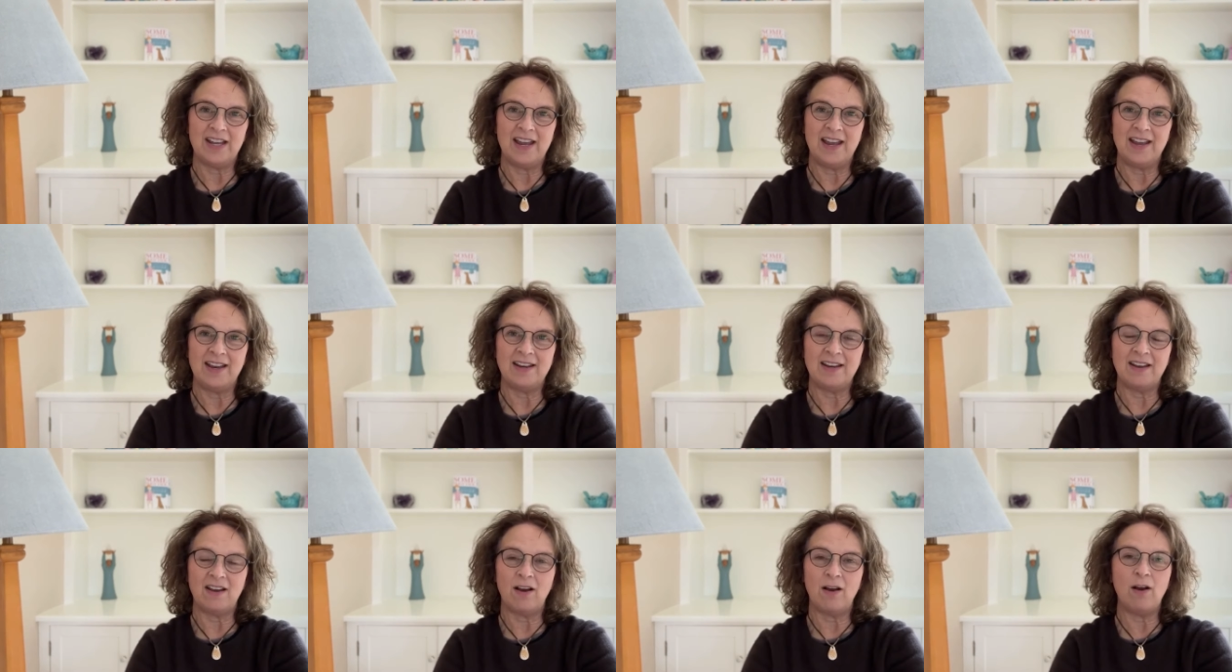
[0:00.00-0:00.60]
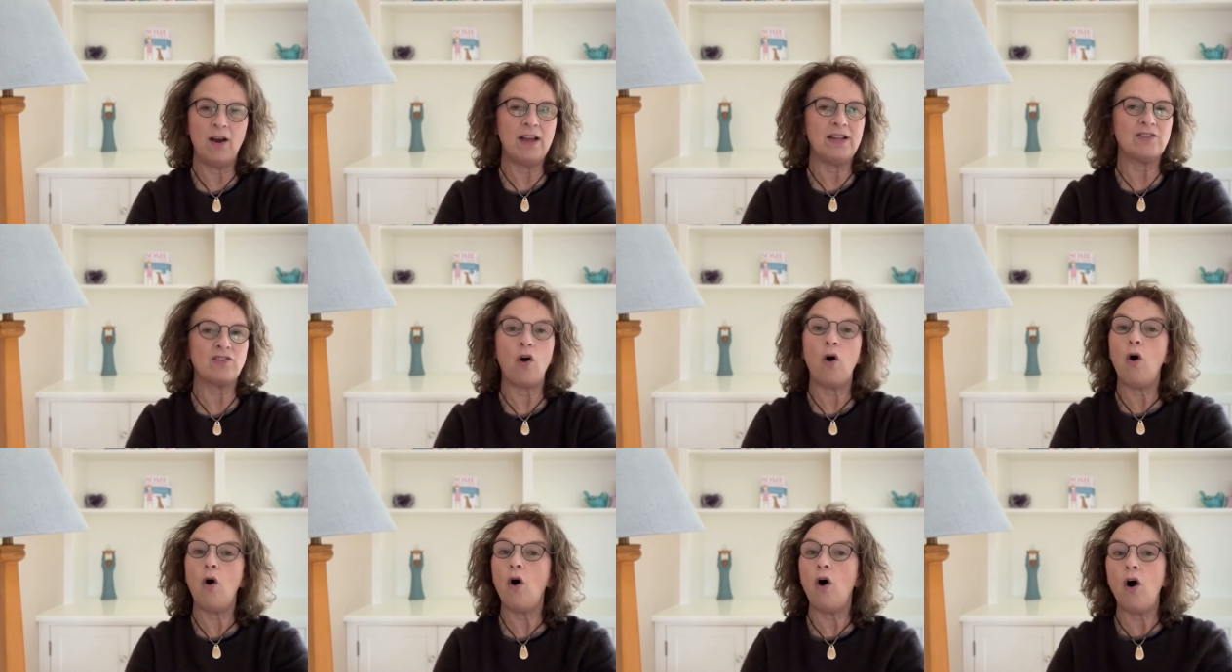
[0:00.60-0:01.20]
And it's
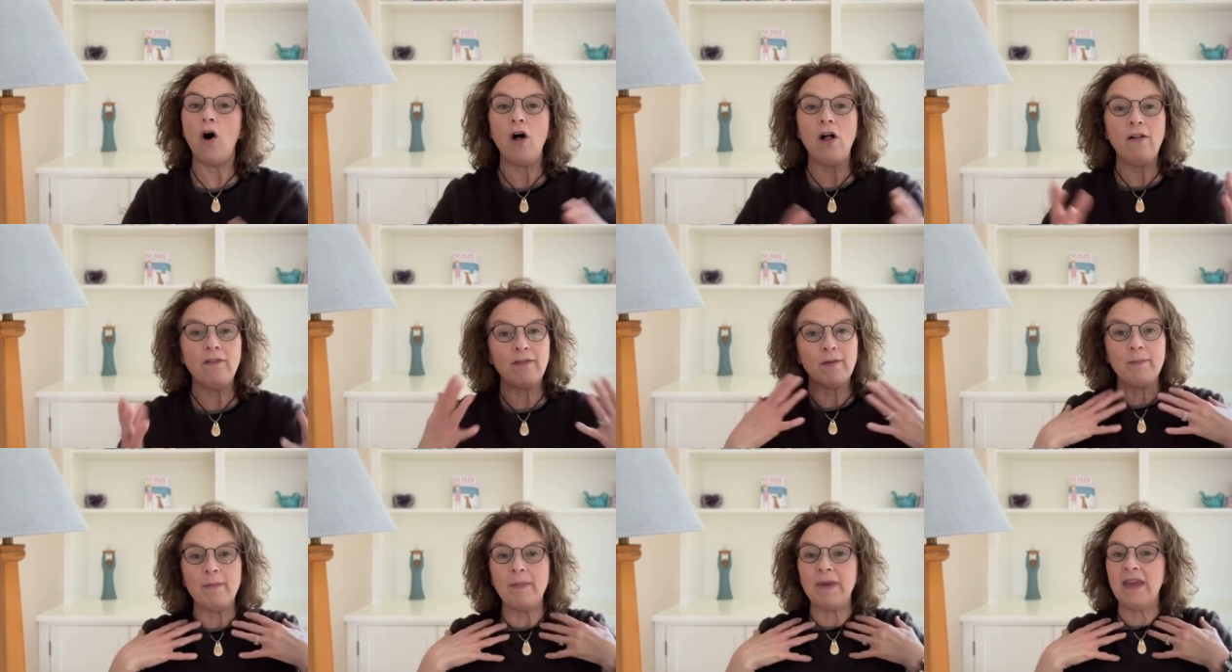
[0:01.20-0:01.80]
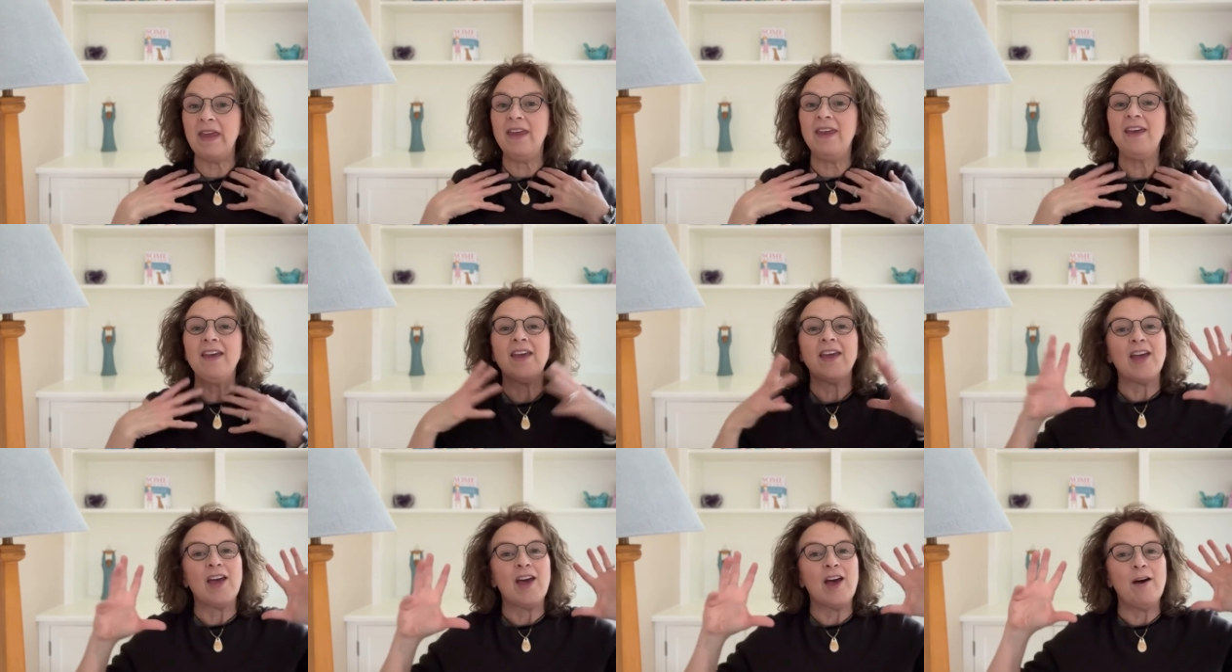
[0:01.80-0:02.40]
all for me
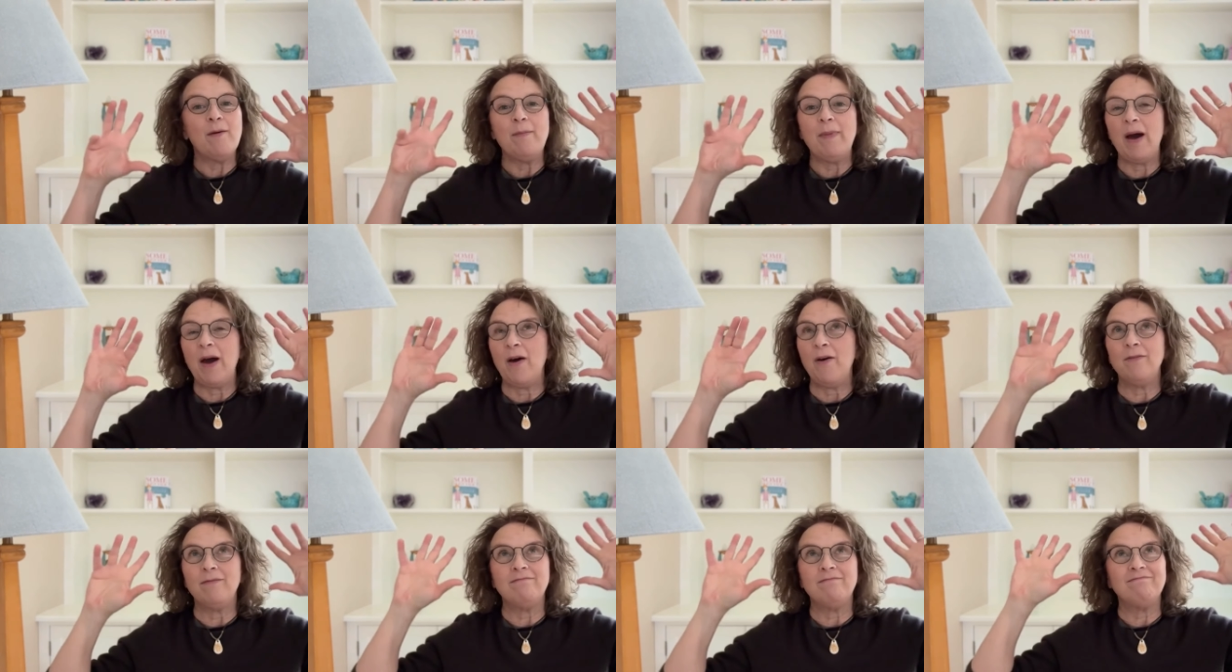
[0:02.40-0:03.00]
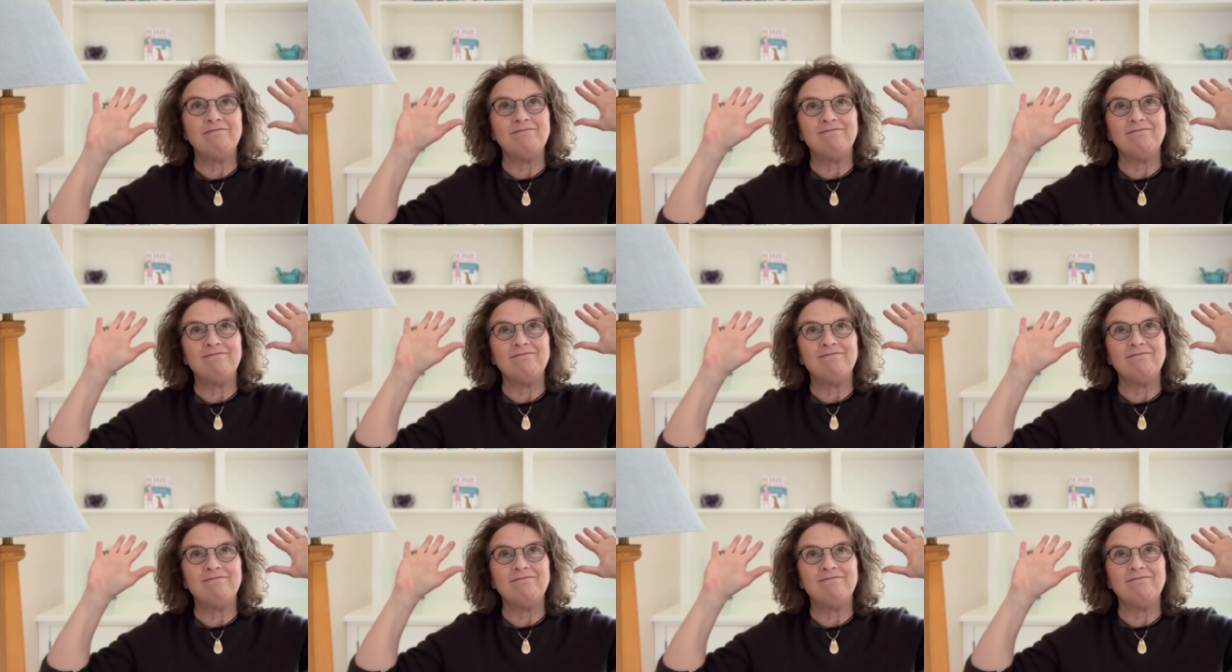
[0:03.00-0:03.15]
about